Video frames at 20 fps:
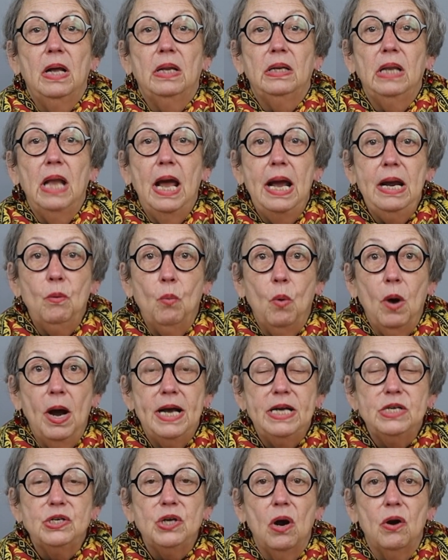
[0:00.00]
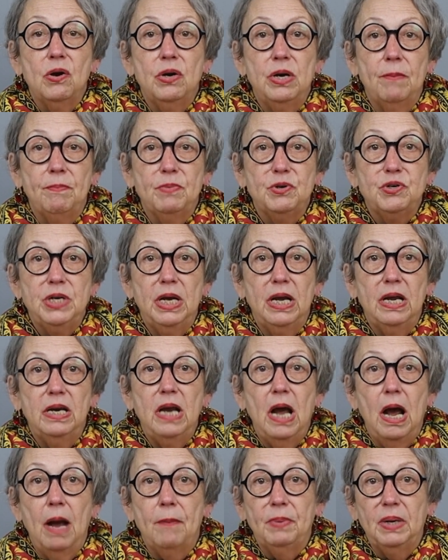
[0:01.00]
Likewise, our number 10
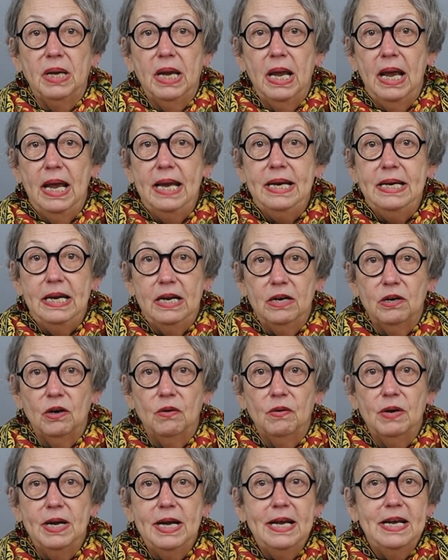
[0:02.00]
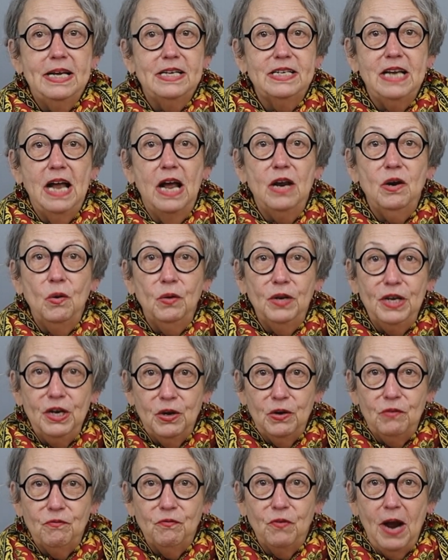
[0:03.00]
applique needle is not only
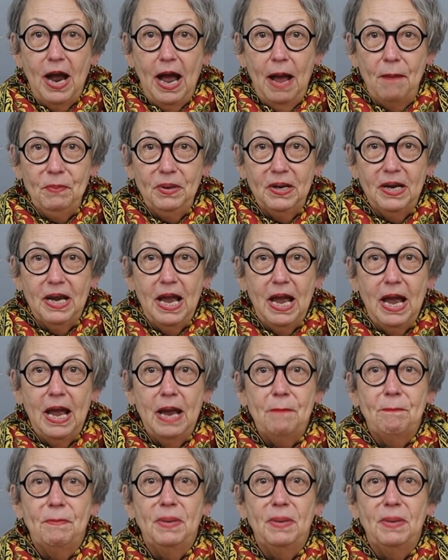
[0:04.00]
good for applique,